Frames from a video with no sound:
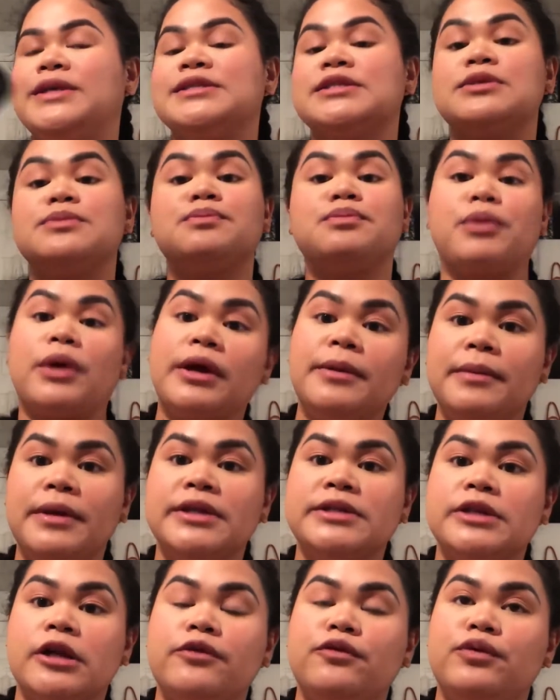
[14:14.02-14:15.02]
spray
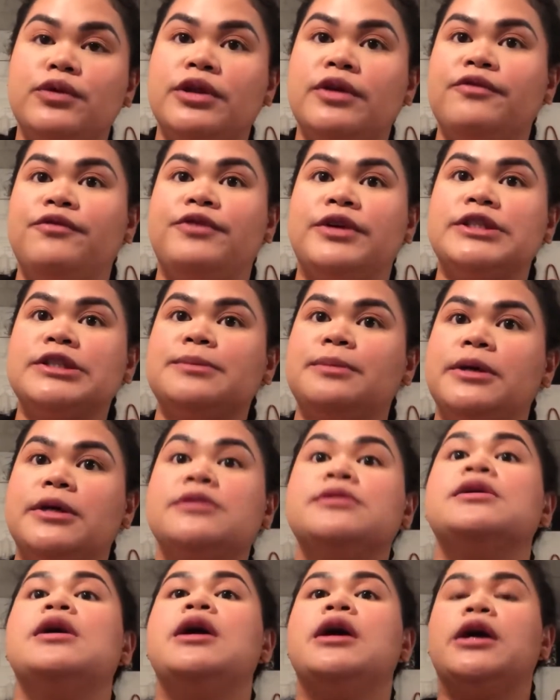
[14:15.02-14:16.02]
myself with the Fix
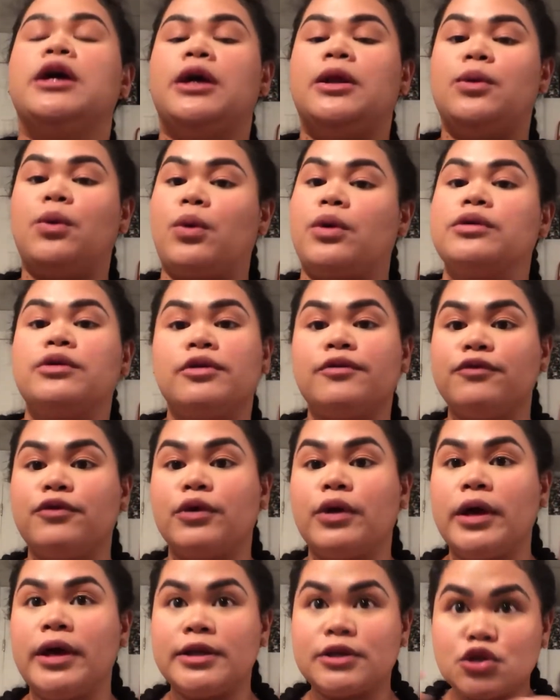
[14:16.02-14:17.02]
Plus in order
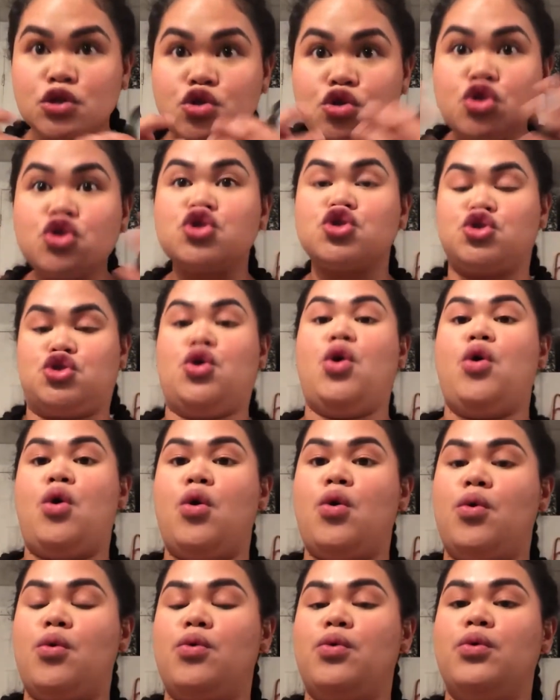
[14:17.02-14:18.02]
for it to
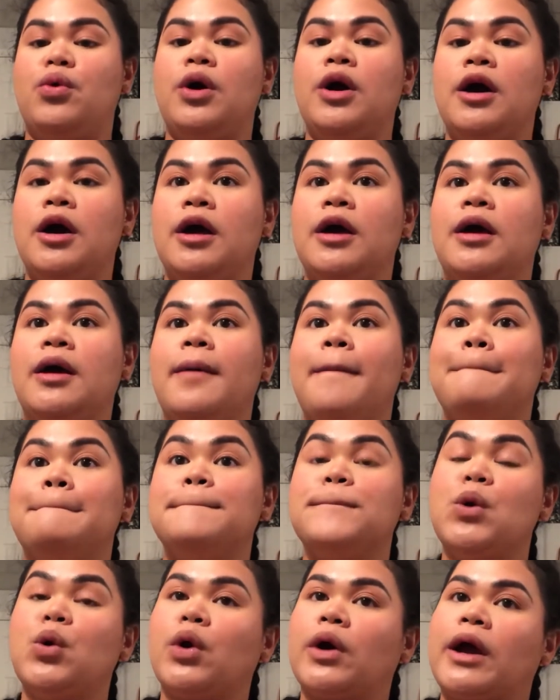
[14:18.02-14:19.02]
show
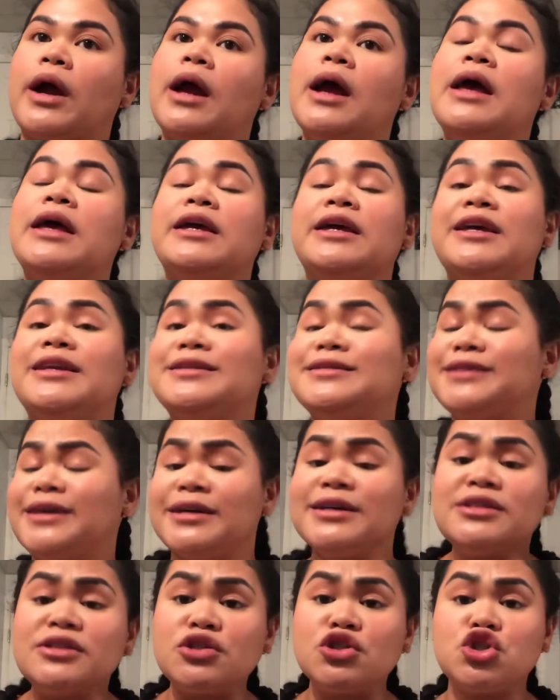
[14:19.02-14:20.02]
more. It
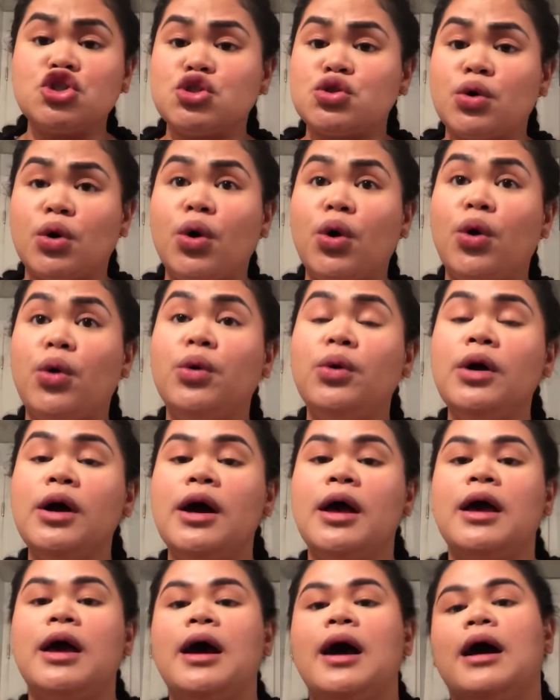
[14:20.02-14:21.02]
does show,
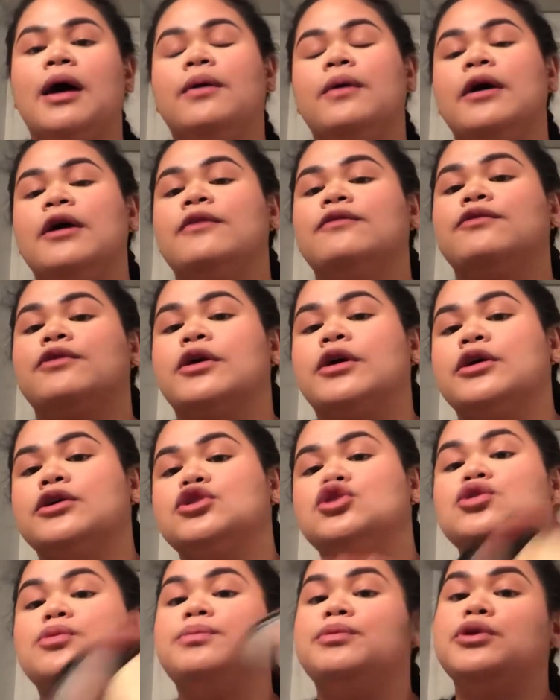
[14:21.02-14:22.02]

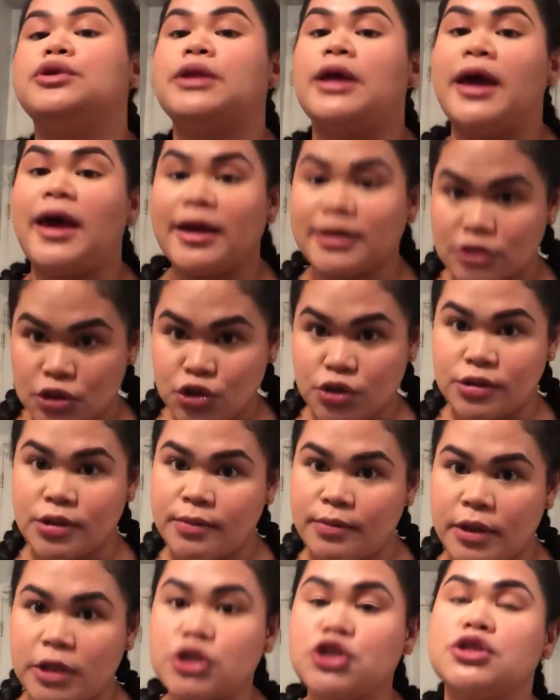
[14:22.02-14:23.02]
however, to put extra
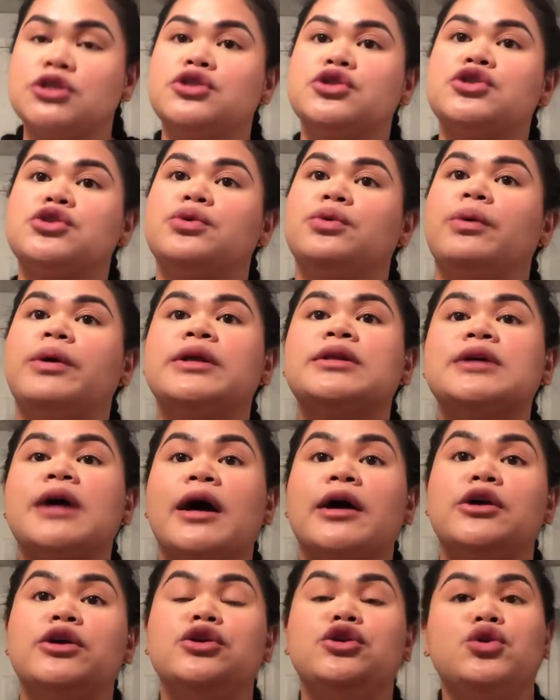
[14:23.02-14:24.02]
dimension to it,
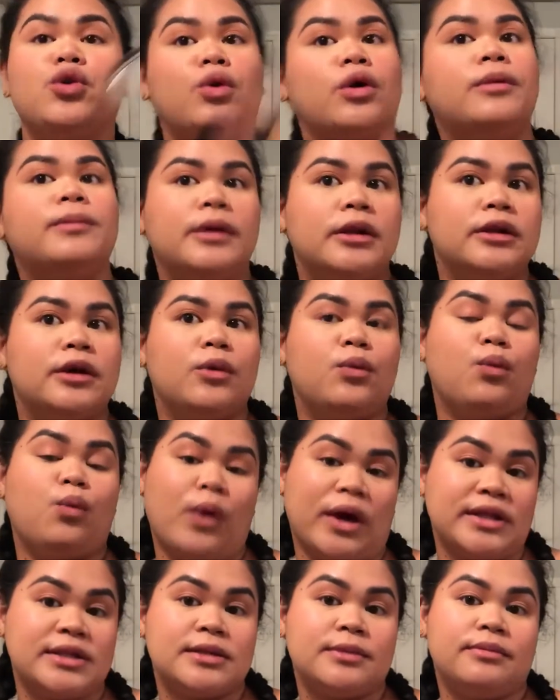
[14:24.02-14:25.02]
I normally
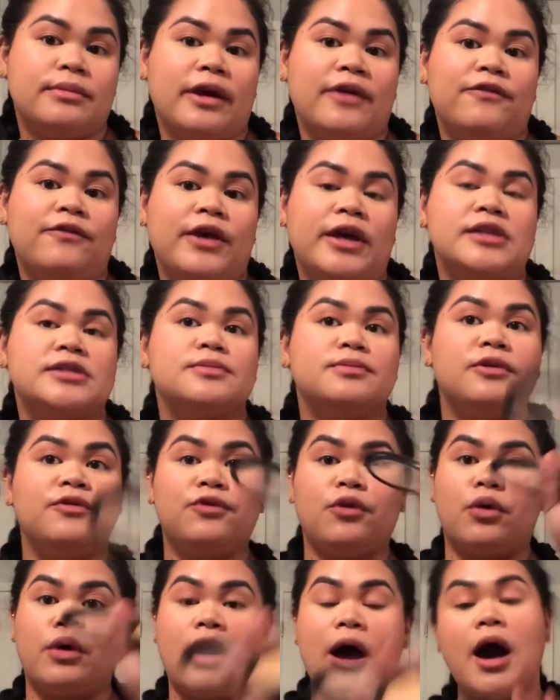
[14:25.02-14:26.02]
wet my face
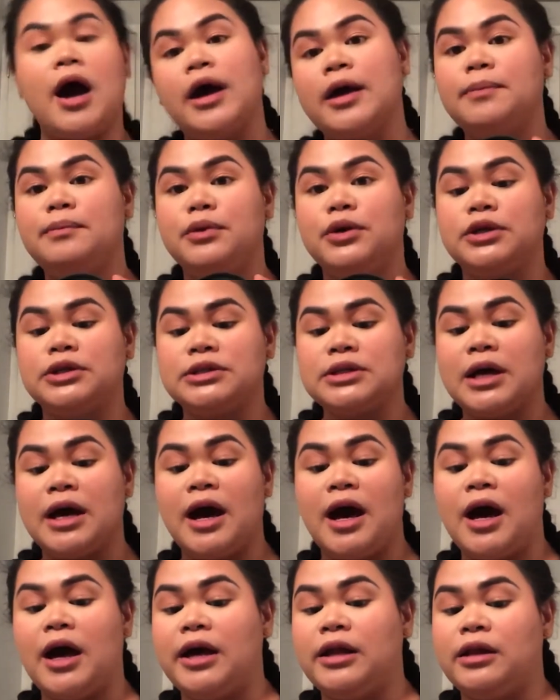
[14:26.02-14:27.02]
before I put
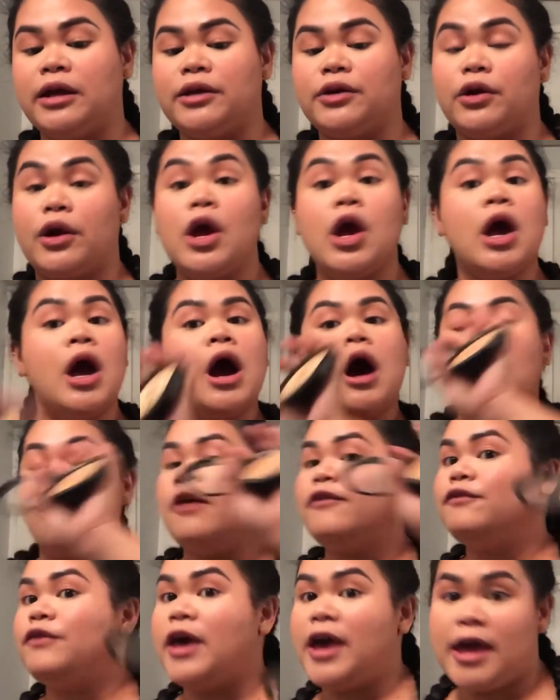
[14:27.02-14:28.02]
a highlighter
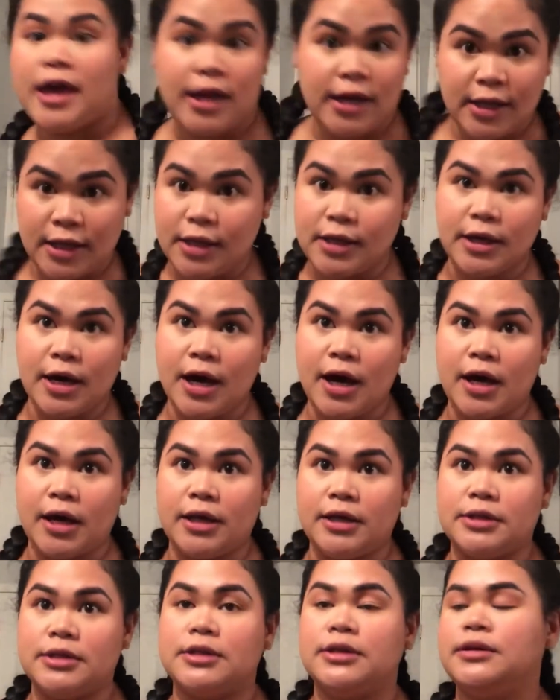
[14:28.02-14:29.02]
of any
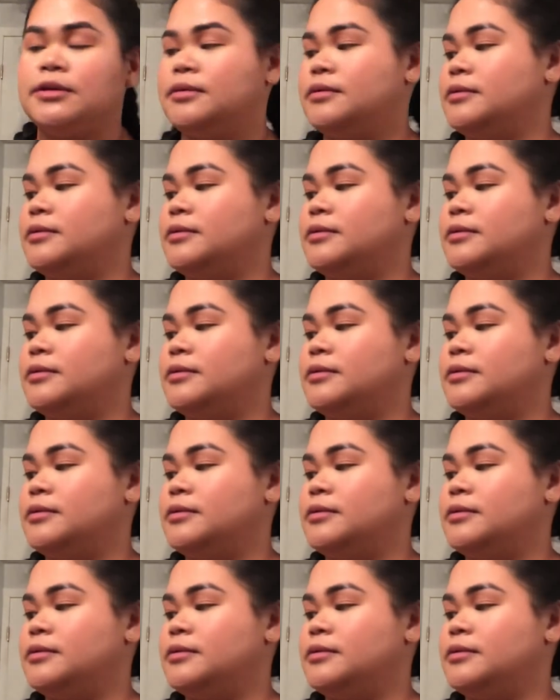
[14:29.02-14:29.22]
kind.